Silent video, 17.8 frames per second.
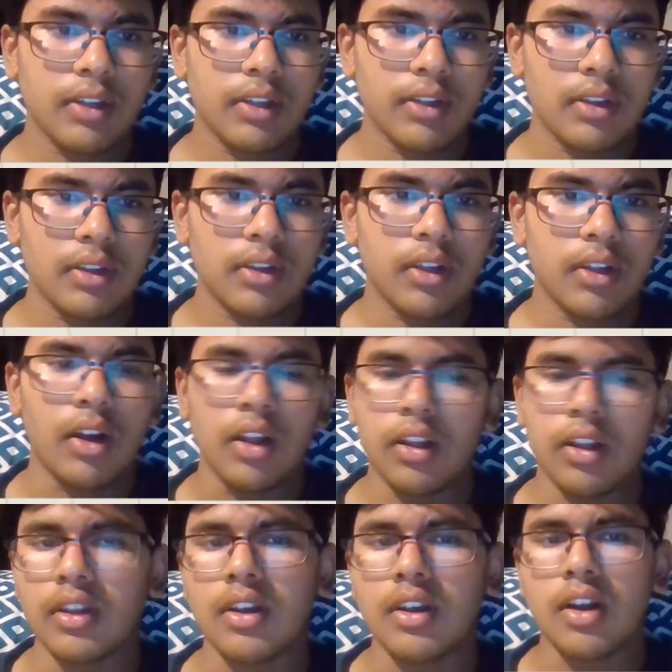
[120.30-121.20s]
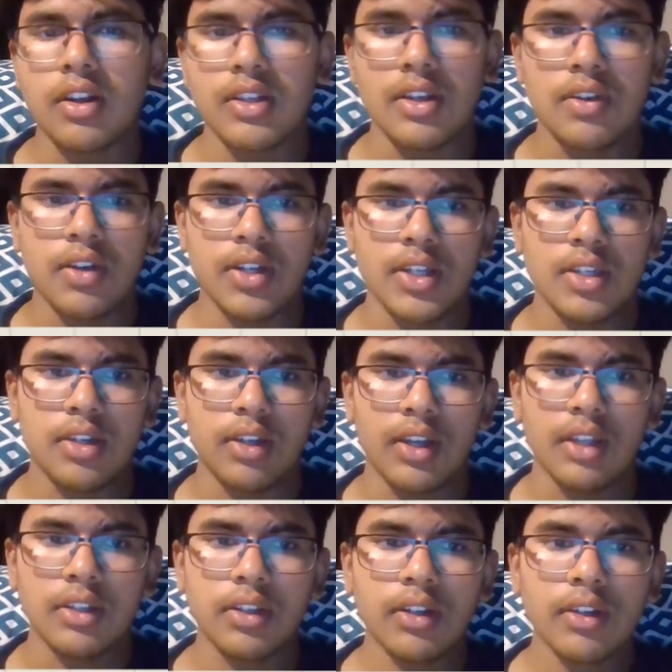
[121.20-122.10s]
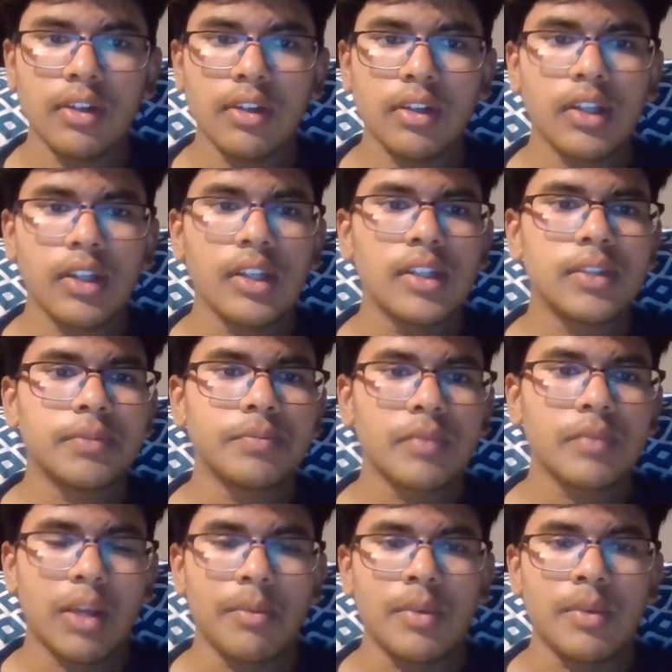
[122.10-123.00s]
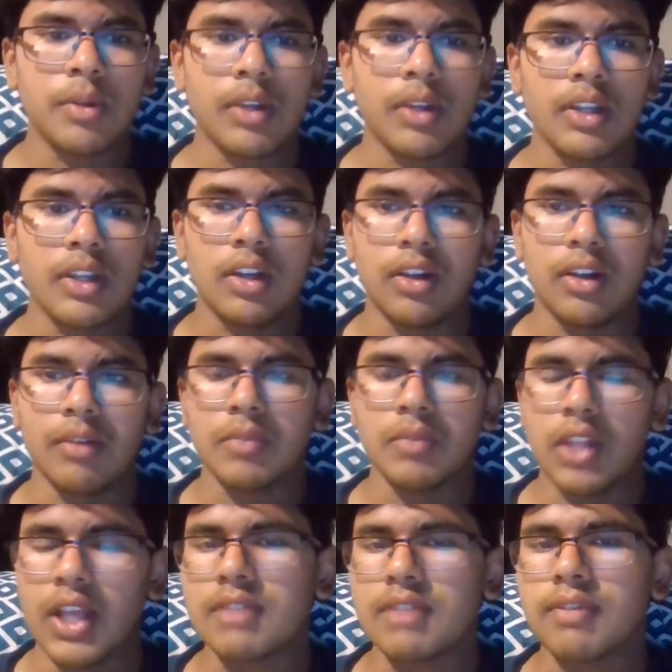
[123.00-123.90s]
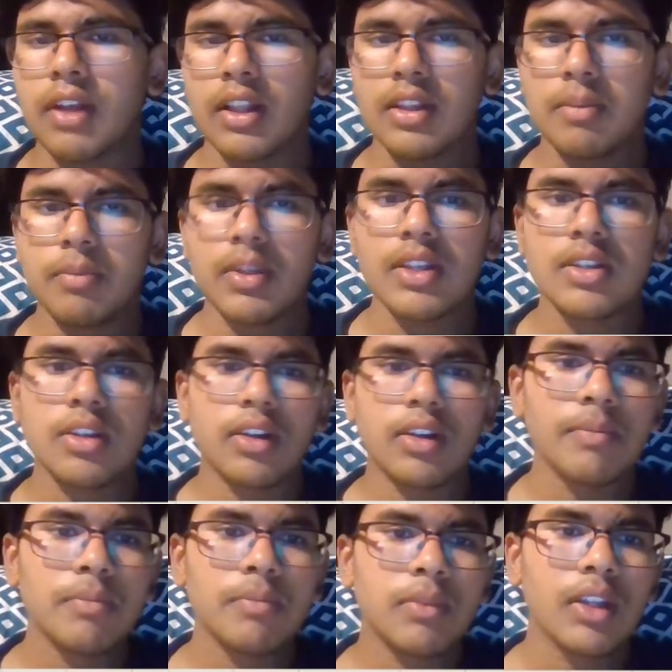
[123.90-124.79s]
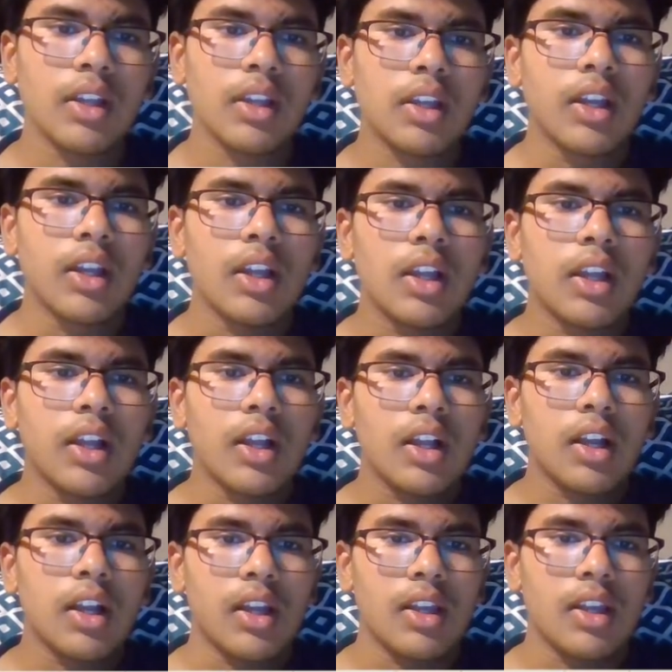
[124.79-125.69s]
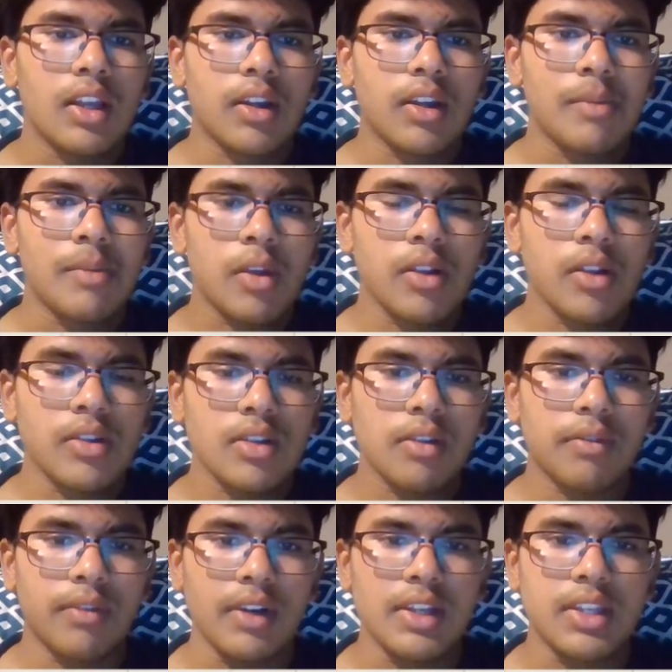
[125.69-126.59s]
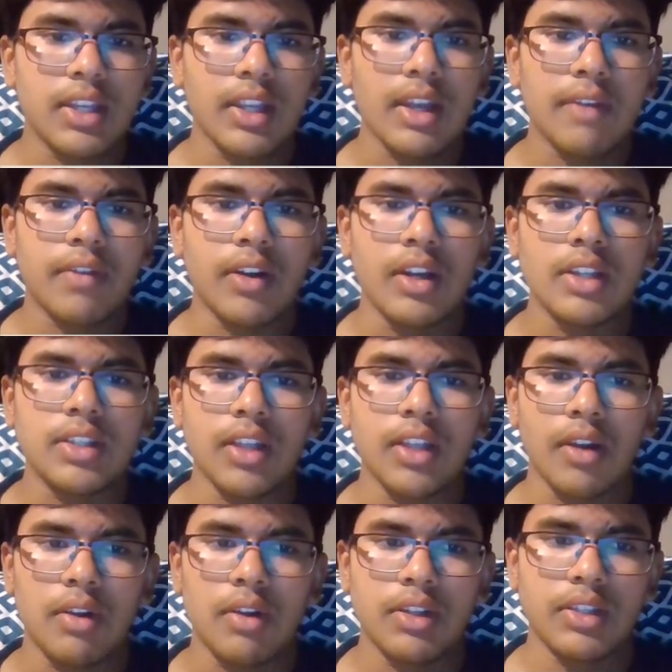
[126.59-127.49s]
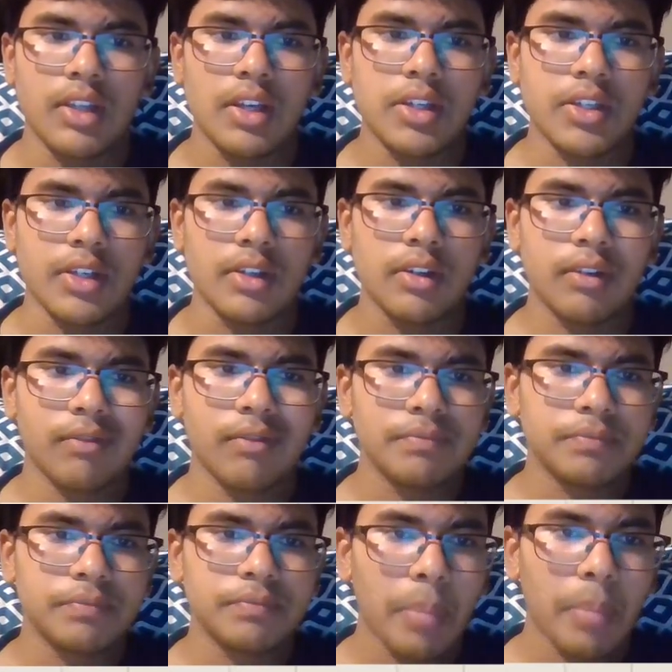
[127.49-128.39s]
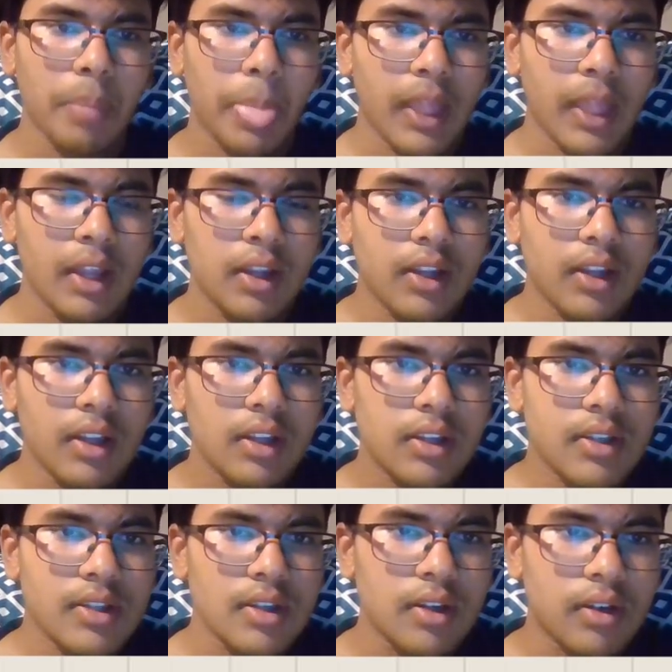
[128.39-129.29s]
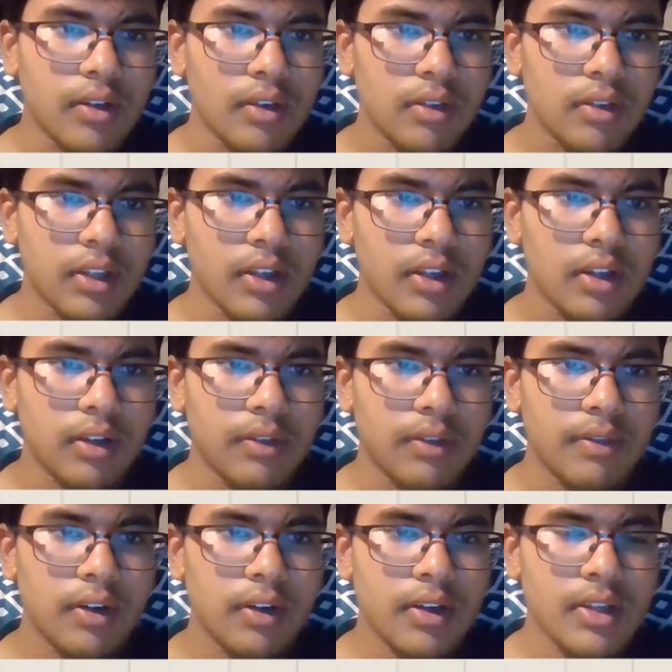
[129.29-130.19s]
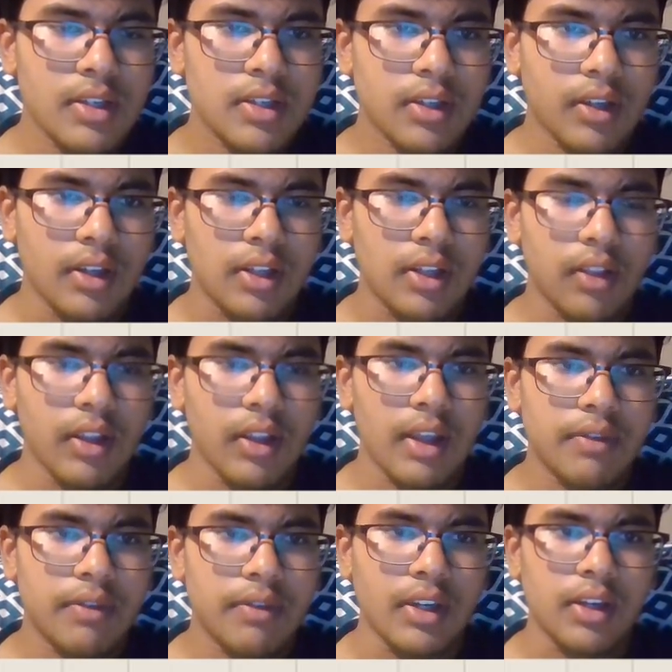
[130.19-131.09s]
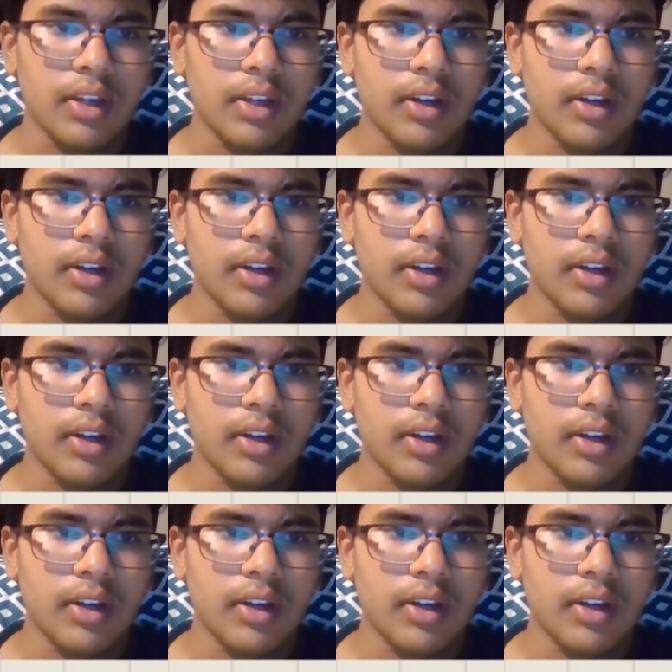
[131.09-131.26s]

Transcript: all the concentrations together. I'm doing less volume this time, and I'm also freezing after decellularization. So the first in the left here,